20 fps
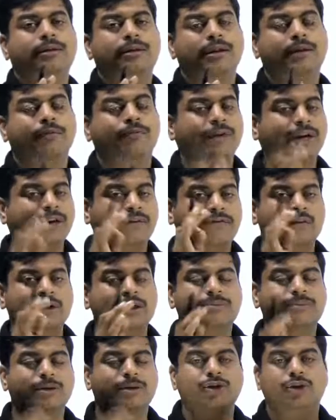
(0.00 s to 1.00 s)
the very
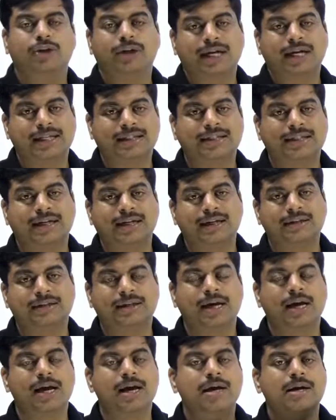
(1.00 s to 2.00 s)
first one you need to understand is
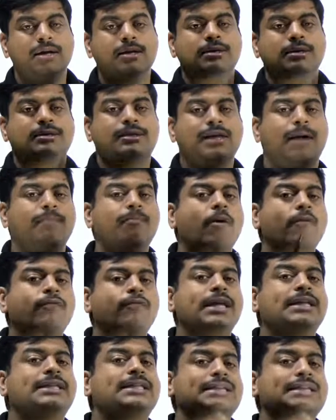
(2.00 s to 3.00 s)
sum of
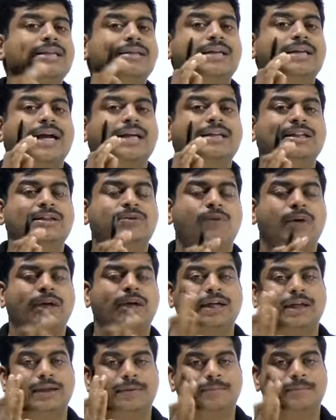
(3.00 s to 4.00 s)
the edges and sides is
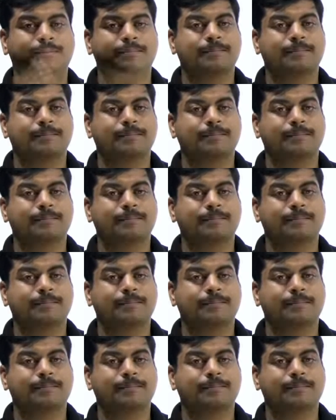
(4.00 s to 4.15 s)
180.